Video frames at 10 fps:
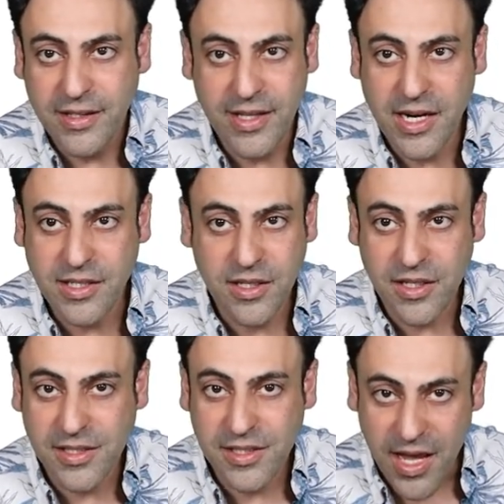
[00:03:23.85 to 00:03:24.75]
that is going
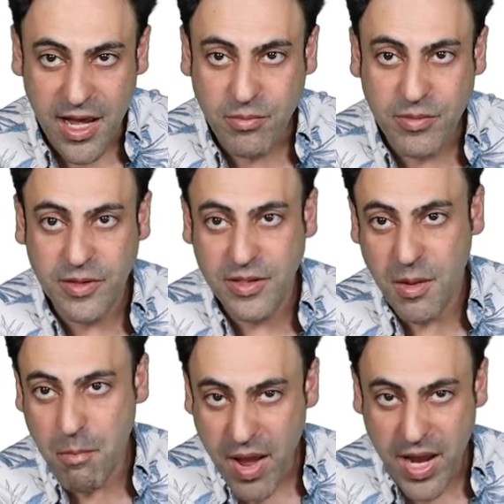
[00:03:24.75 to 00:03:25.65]
to skip
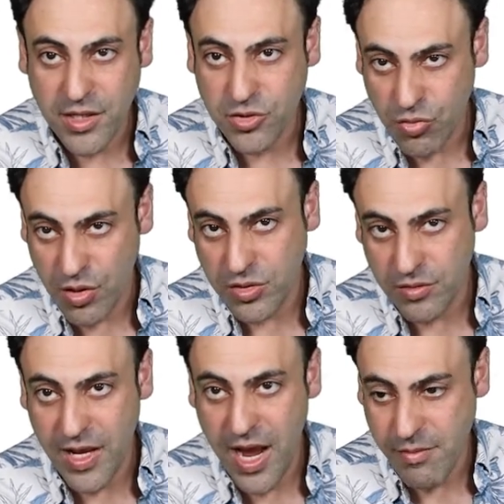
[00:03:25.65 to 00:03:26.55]
the main structure
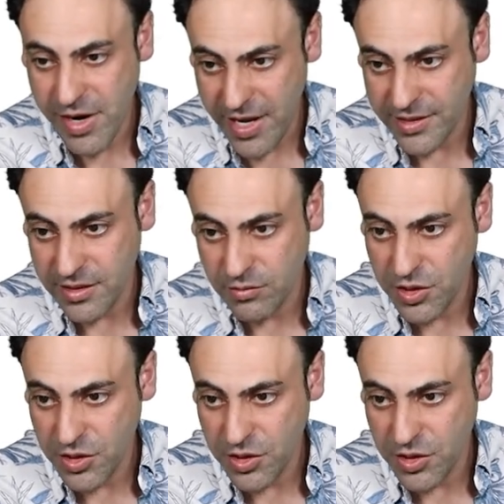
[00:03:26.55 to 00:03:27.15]
of the amino acids,